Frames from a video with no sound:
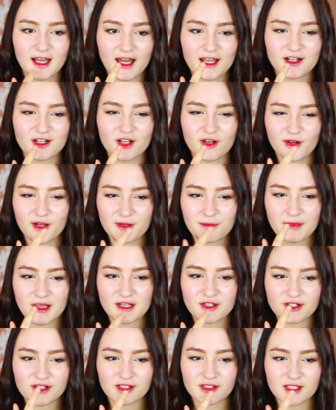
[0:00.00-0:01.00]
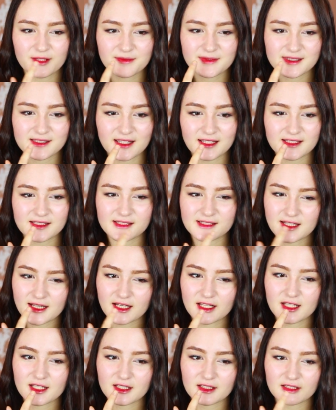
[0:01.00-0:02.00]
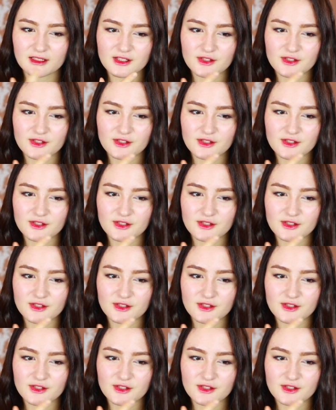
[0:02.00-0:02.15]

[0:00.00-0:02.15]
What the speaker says: I don't know, it made your lips like stick